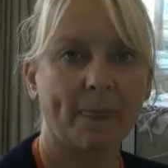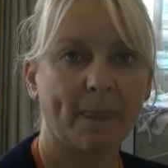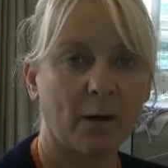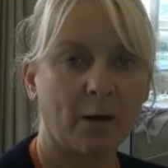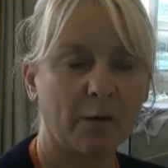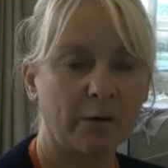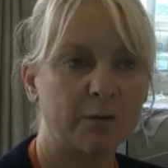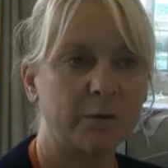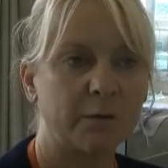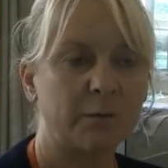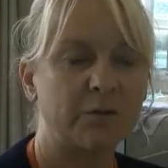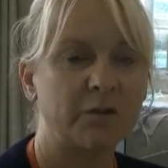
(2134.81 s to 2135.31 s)

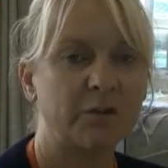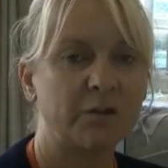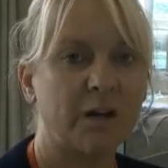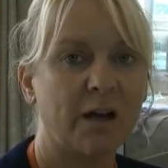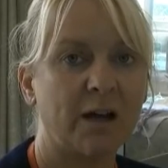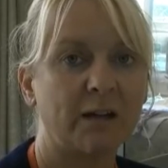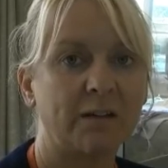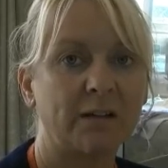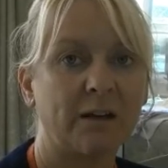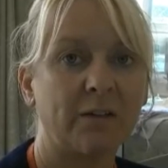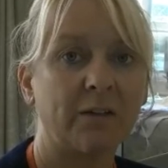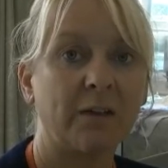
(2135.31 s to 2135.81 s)
onto a
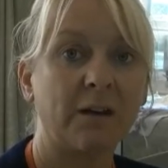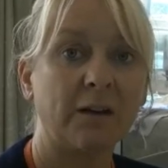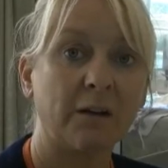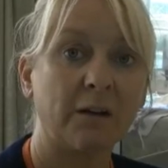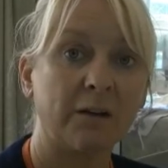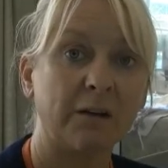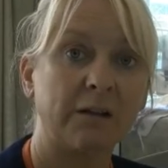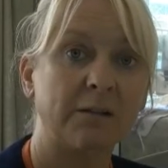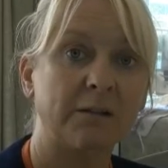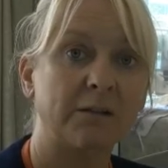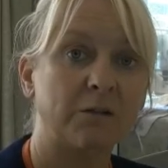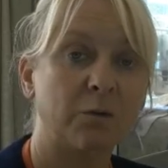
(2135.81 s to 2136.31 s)
chart, and then
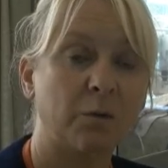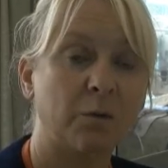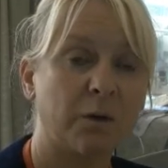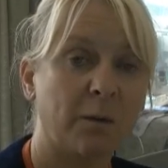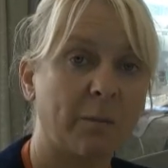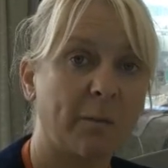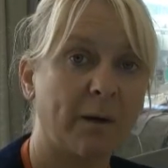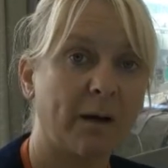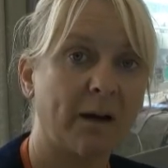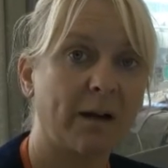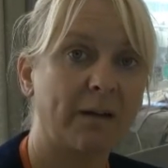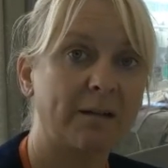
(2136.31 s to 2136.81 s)
I'd talk
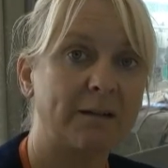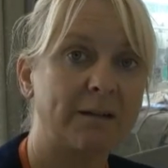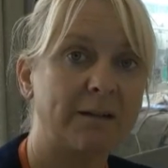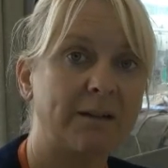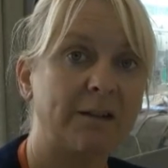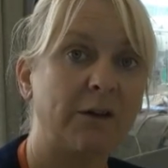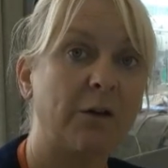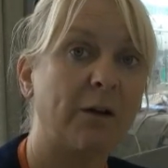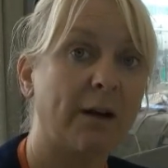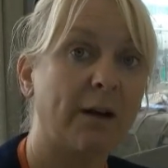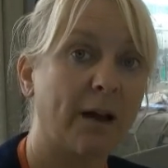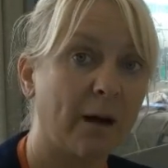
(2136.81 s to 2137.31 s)
about
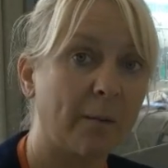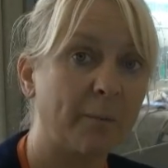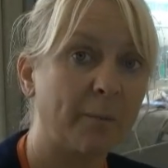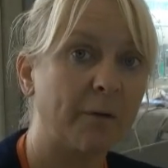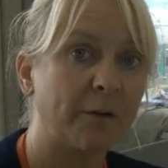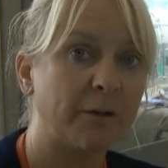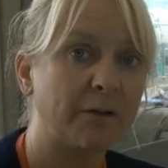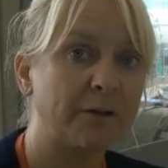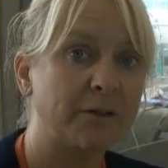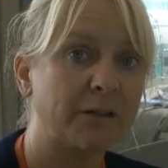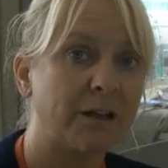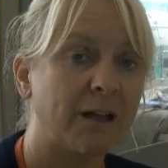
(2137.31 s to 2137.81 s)
urine
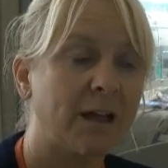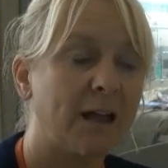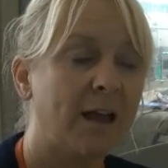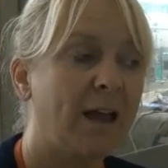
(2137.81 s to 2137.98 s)
output.